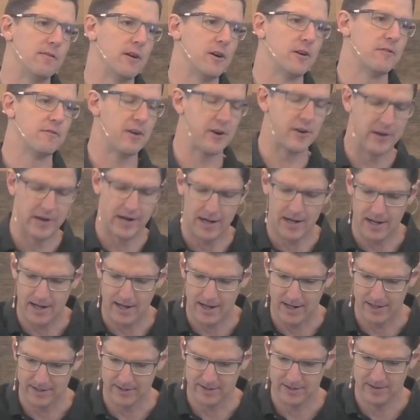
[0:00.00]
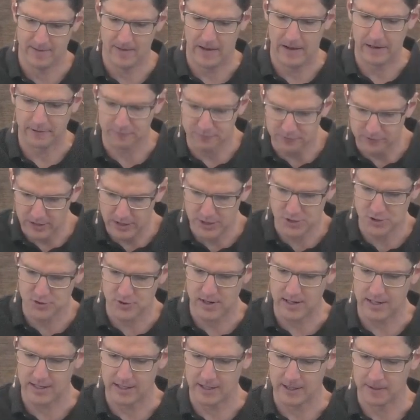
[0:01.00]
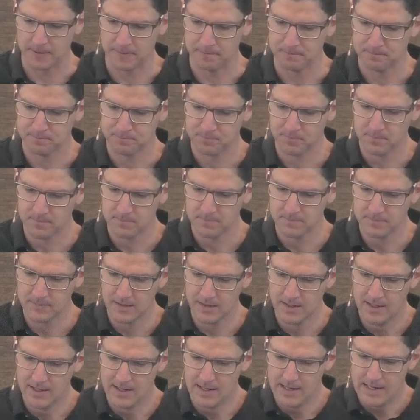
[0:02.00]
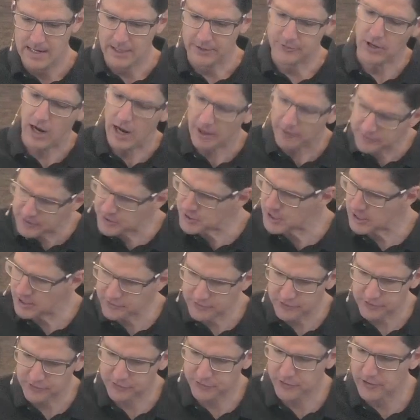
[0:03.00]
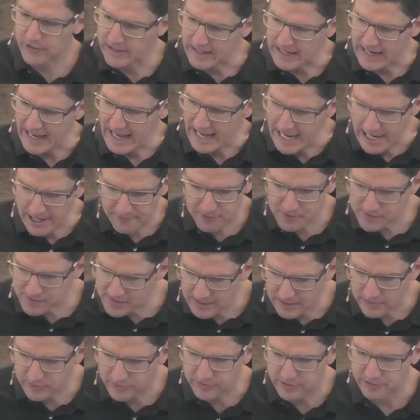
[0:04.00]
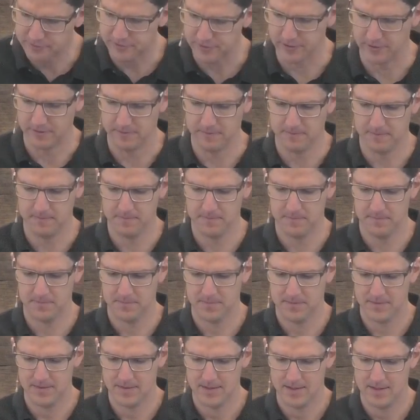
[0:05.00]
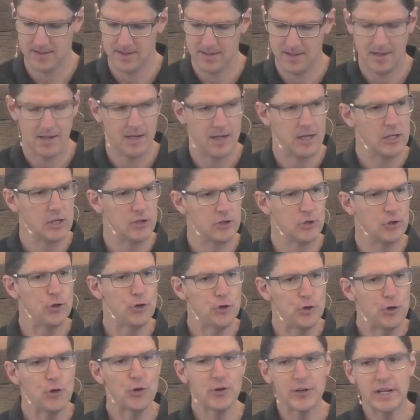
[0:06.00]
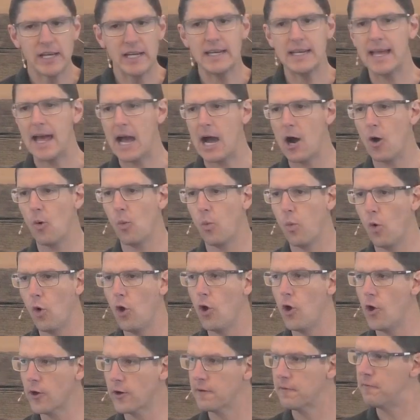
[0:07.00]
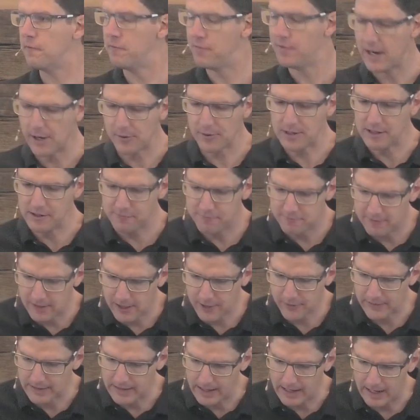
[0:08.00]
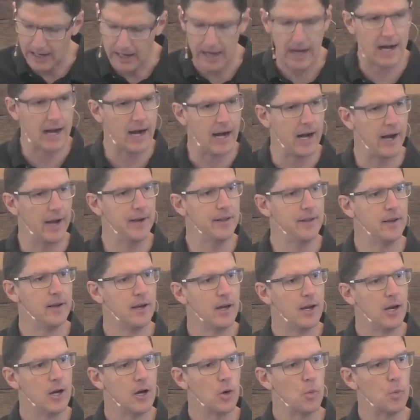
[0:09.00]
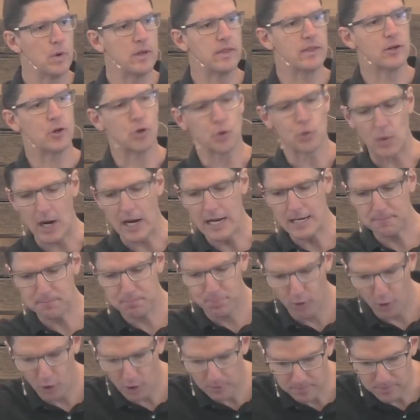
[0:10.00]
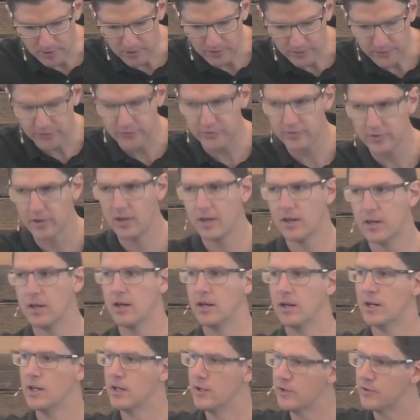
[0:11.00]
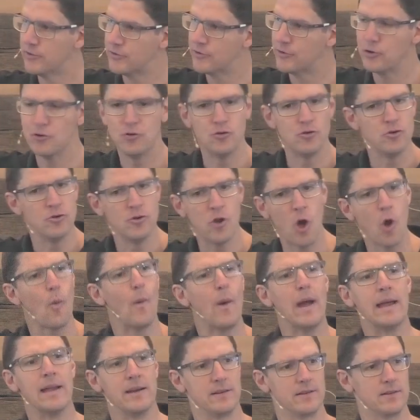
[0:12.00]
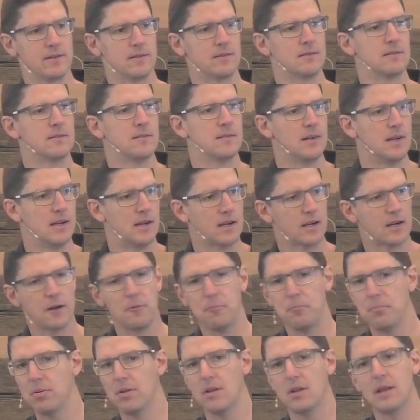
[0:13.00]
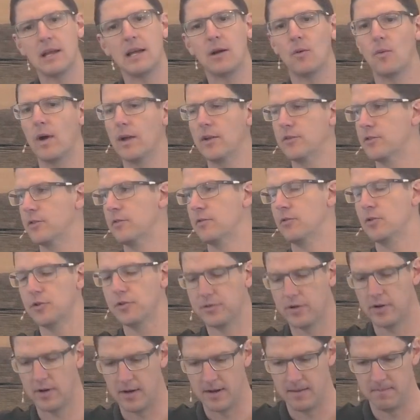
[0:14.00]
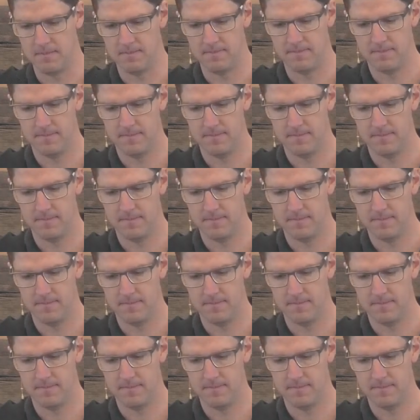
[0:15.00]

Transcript: very, very hard and frustrating. And so after Genesis 3, everything is different. You, you can now work very, very hard with great purpose to no end. Complete waste of your time.